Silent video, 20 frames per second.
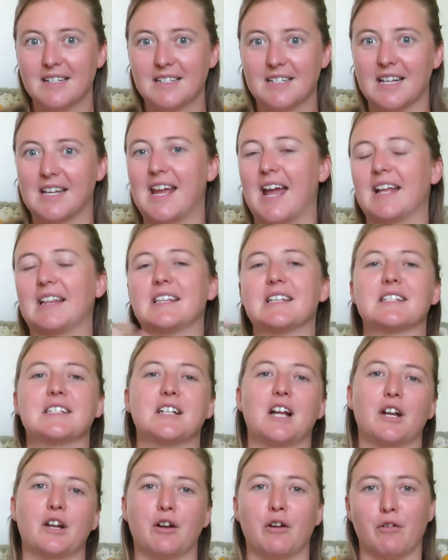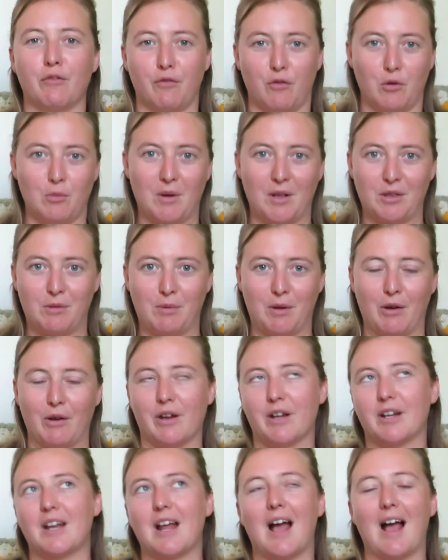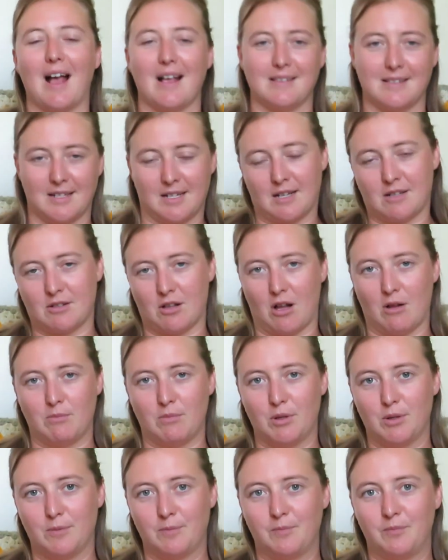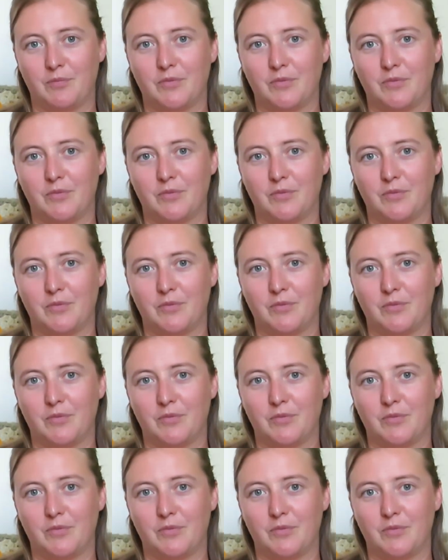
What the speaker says: to get this done in a 4-month period, as an example.